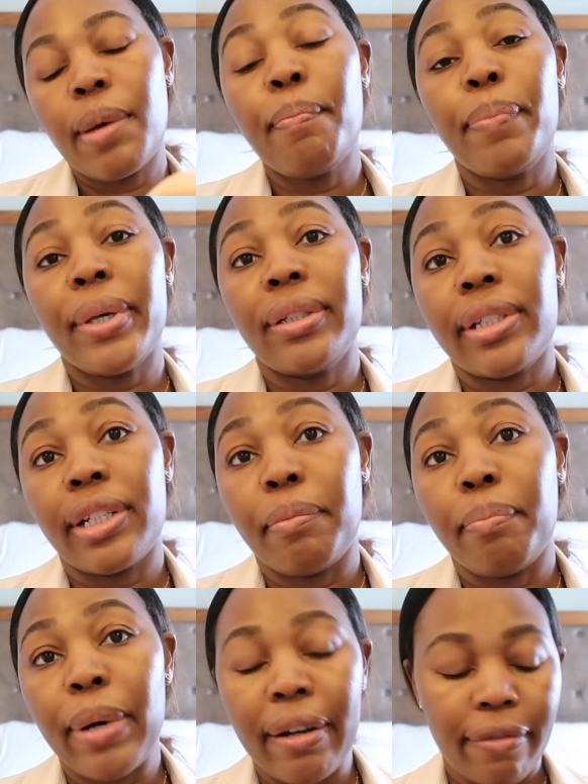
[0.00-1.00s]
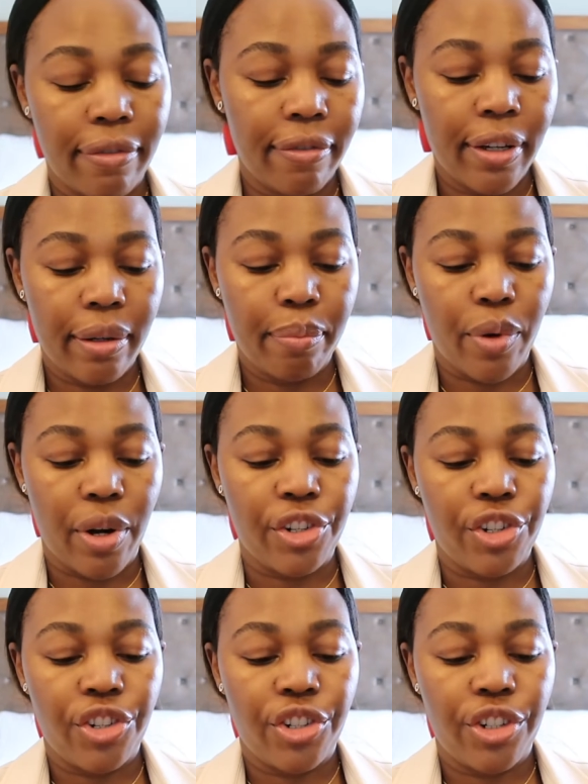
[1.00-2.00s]
Build and Buff
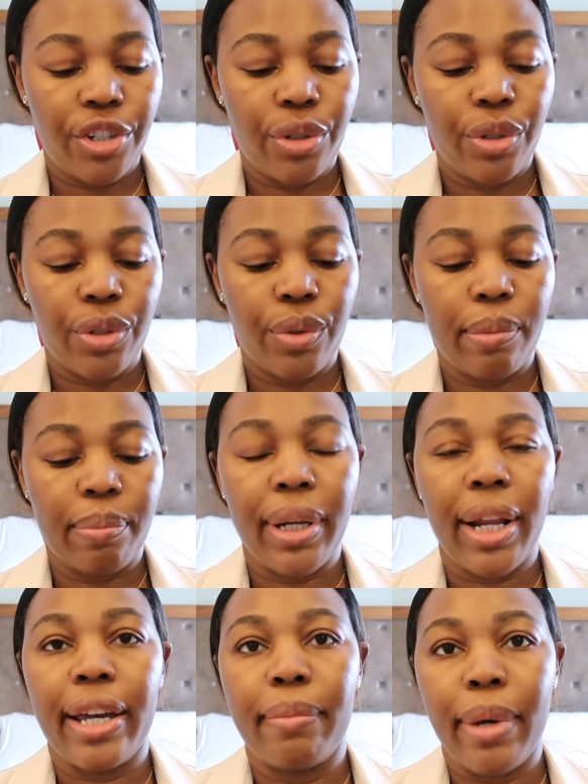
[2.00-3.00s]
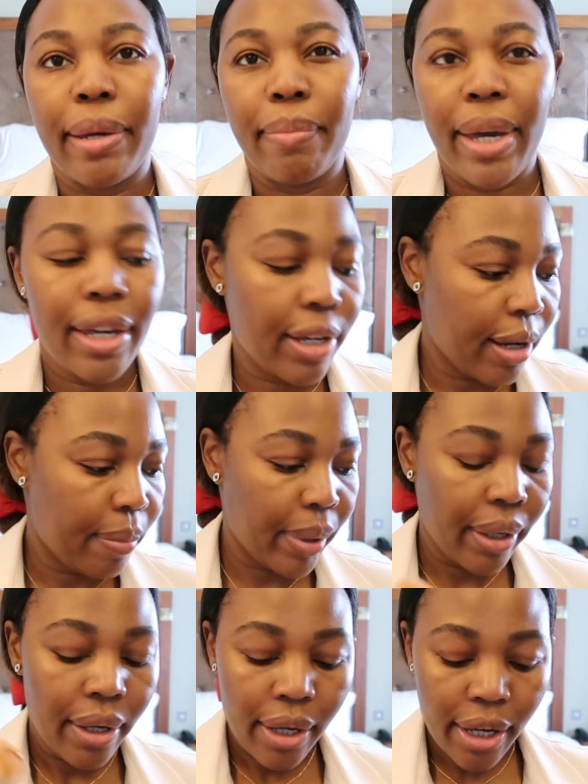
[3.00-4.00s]
brush to apply my makeup.
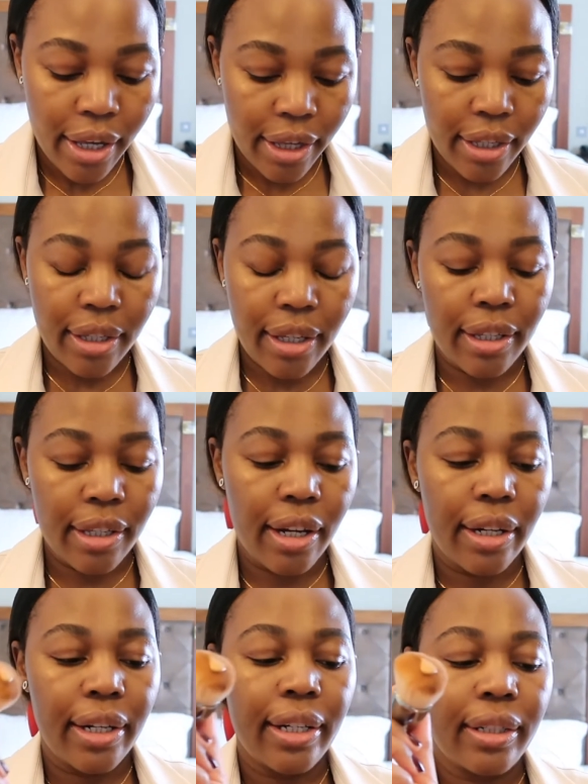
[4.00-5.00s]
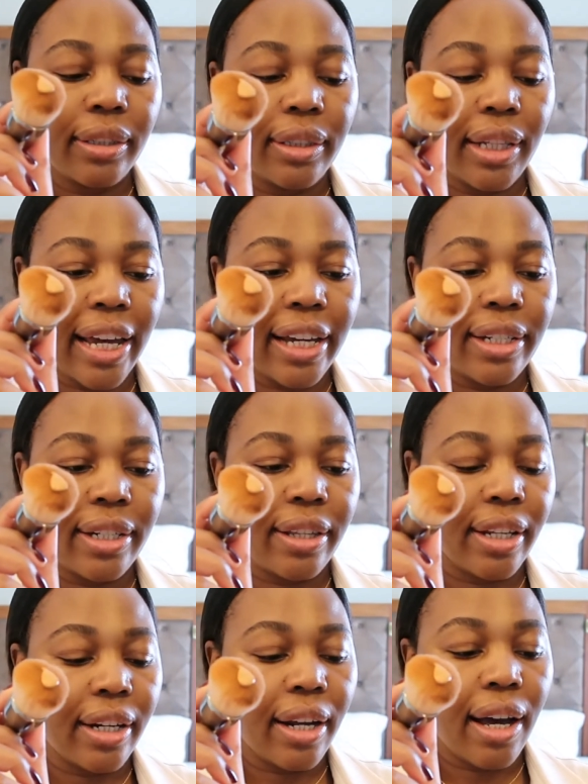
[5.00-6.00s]
This is a little lighter
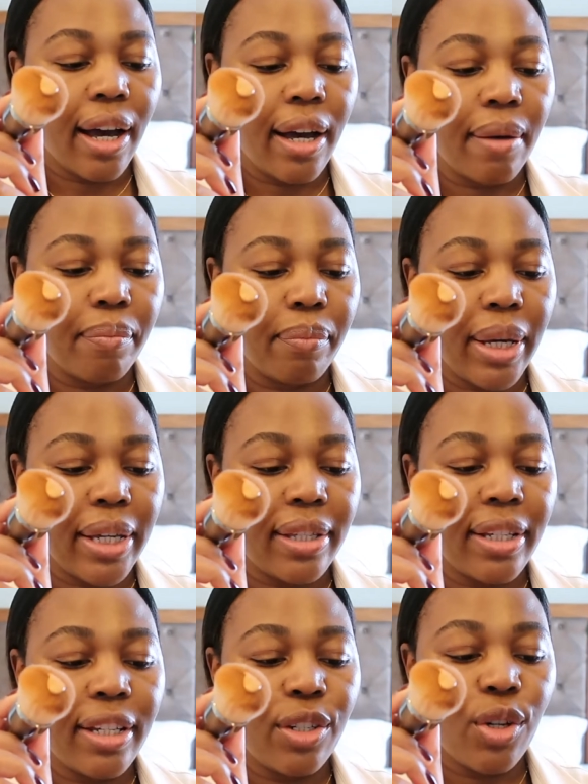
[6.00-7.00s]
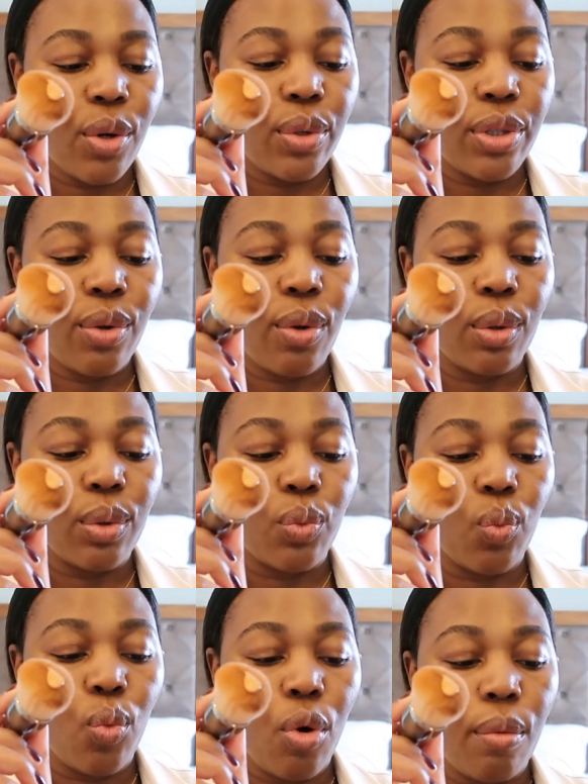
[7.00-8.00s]
than my skin tone. It's
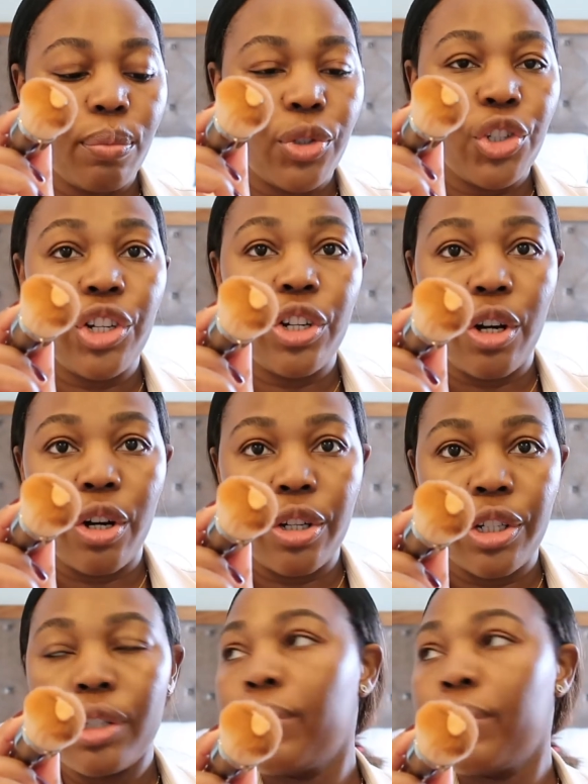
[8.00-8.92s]
called Warm Charred.